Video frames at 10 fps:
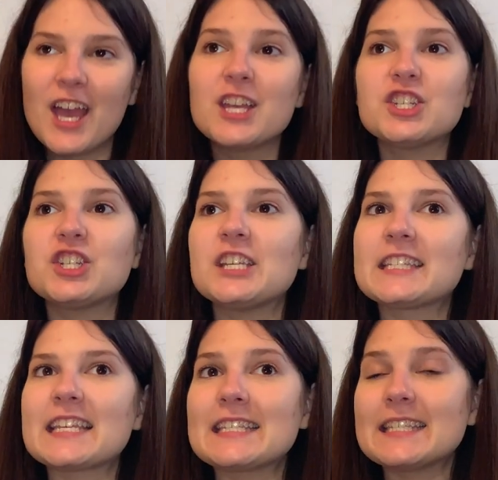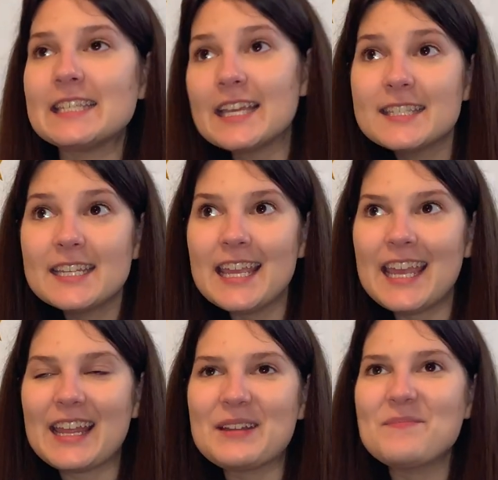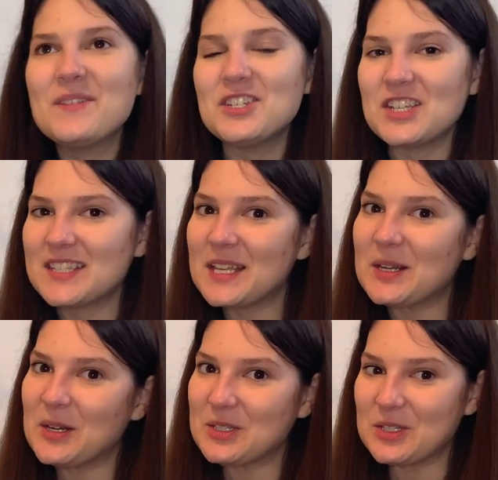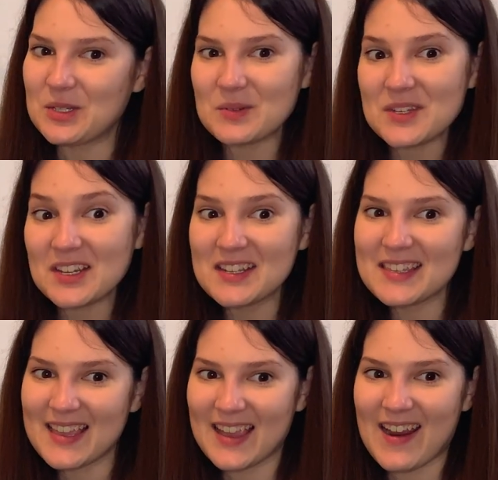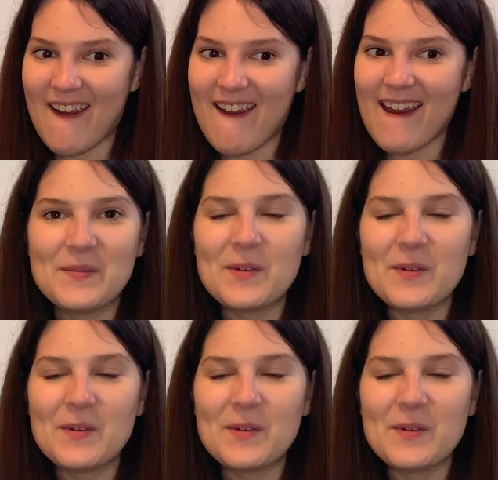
She's 16, she's in her junior year.